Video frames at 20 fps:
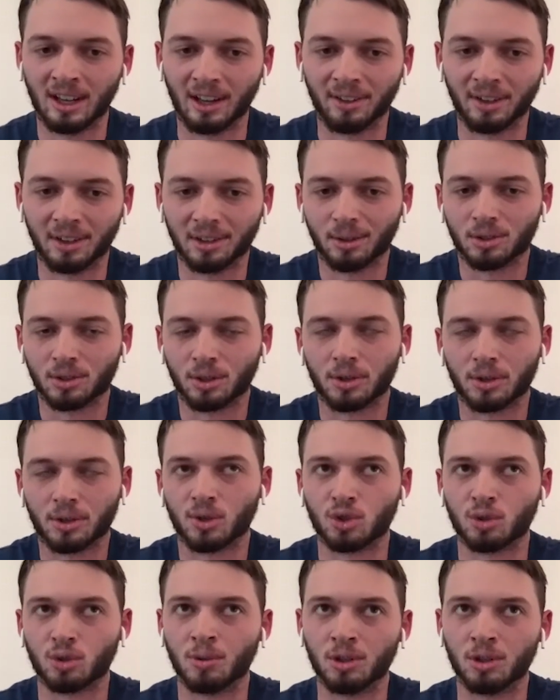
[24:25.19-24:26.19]
I think there's
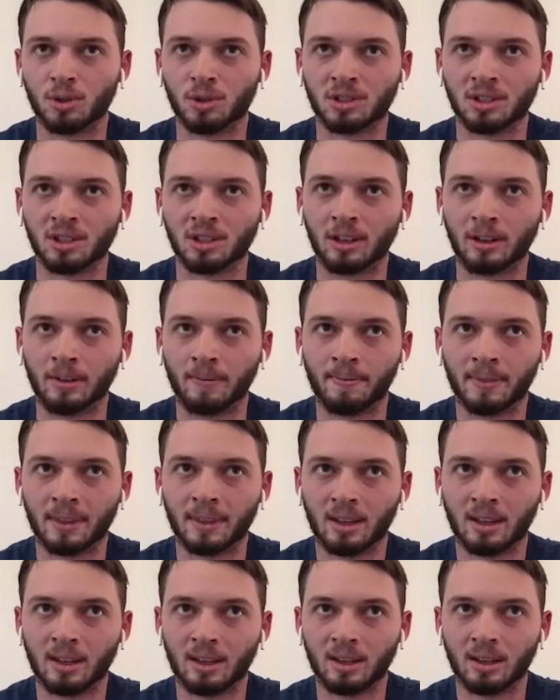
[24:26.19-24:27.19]
also some interesting,
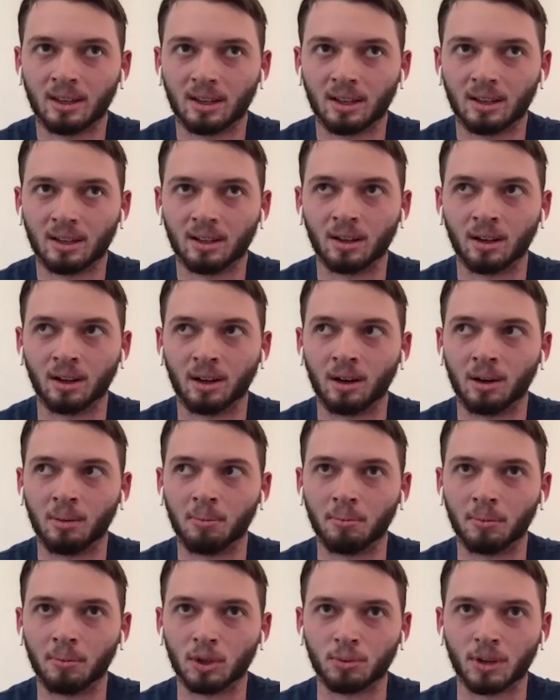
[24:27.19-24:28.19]

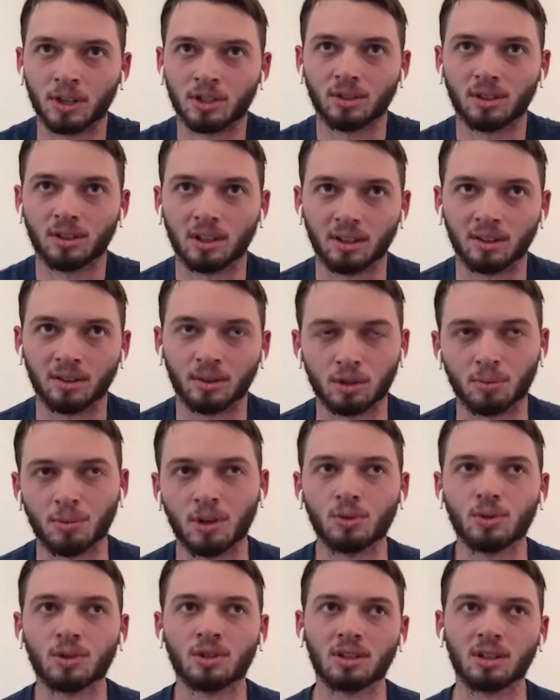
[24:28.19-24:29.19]
there's some
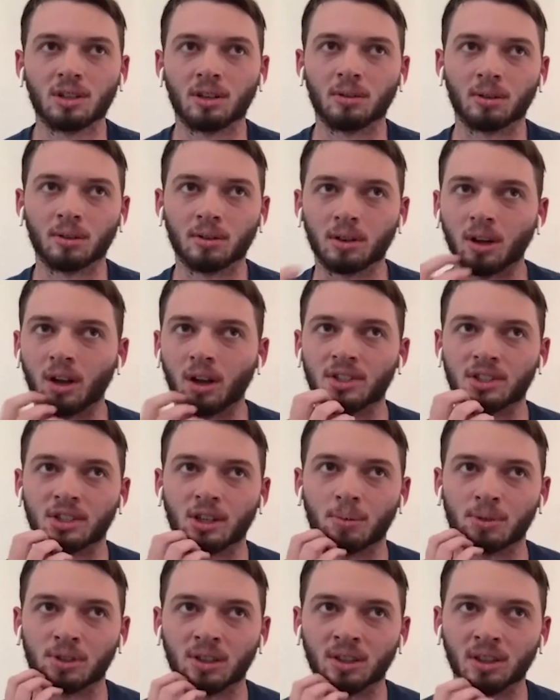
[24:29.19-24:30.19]
interesting
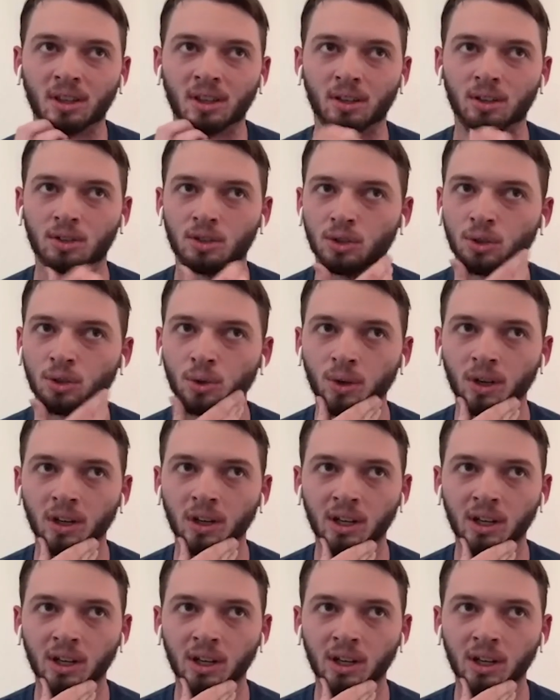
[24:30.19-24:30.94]
concepts that they could do